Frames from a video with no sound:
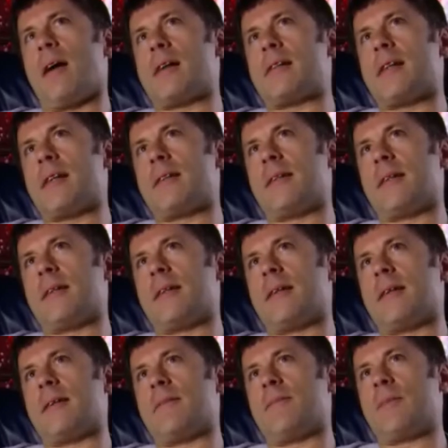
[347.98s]
said, you
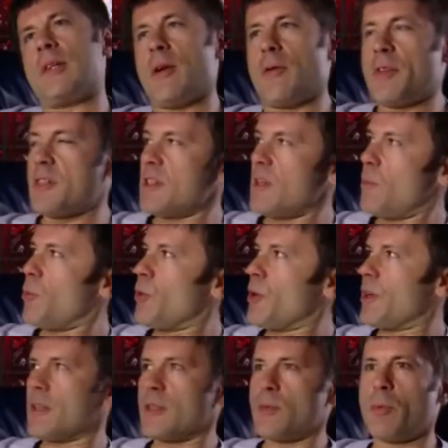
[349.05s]
know, this
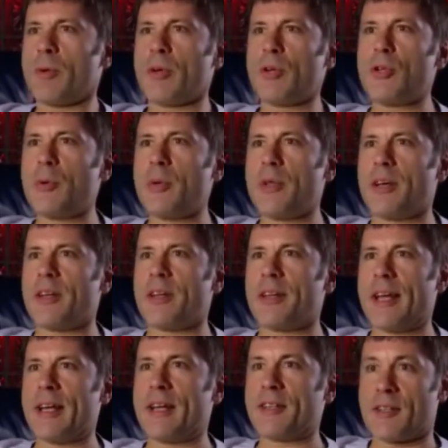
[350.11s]
submarine, I said, what are we going to do with it at
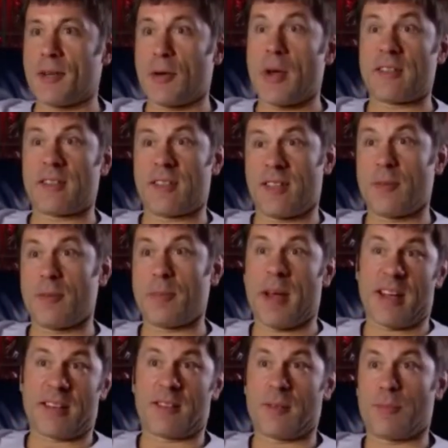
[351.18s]
the end? He said, oh, it has to go
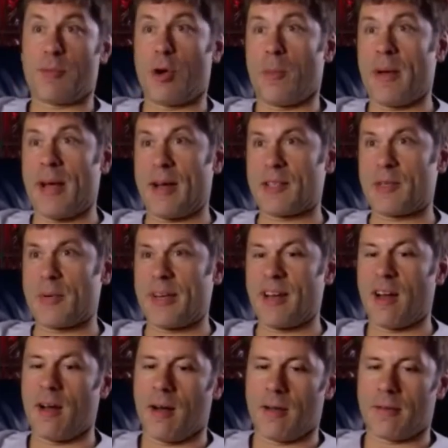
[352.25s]
back to the prop house. I went,
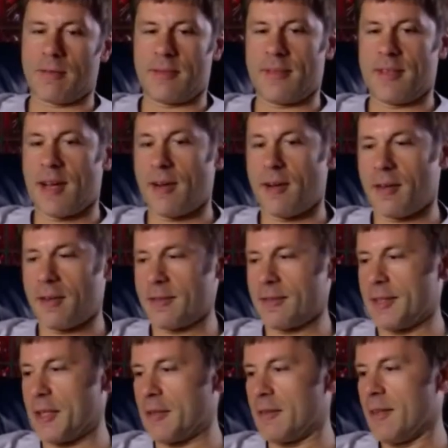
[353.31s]
oh, darn,
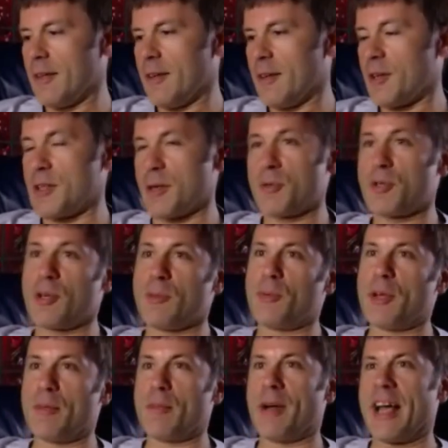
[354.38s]
you know, because I was going to
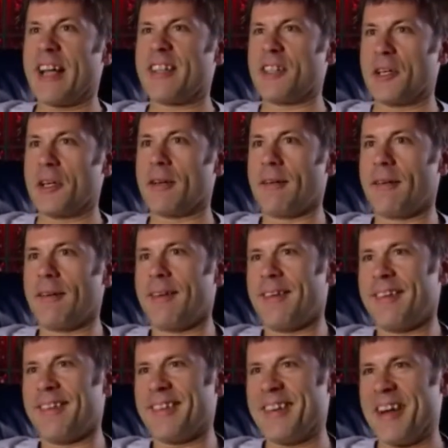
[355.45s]
put it in my attic,
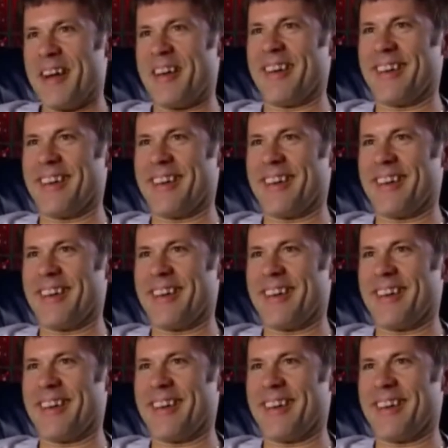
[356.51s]
you know,